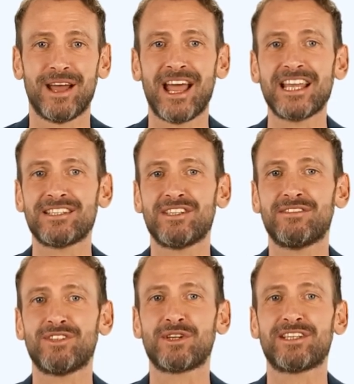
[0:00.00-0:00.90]
As
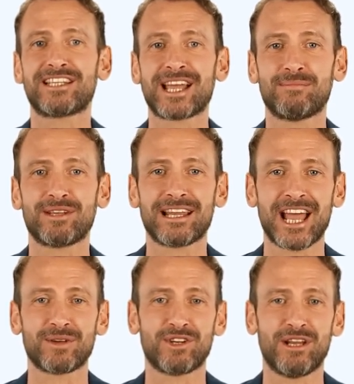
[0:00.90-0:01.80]
the third step to
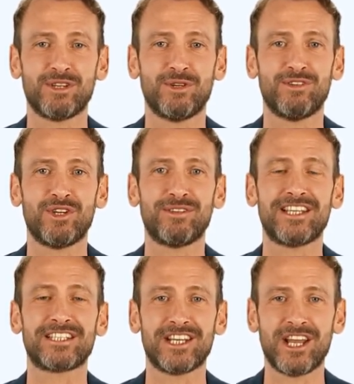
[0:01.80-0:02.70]
calculate
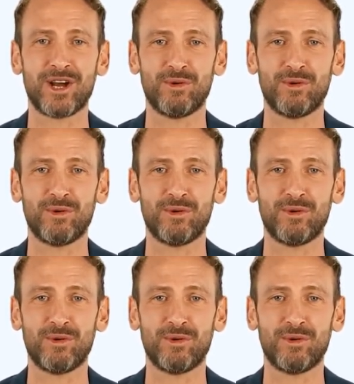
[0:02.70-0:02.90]
kurtosis,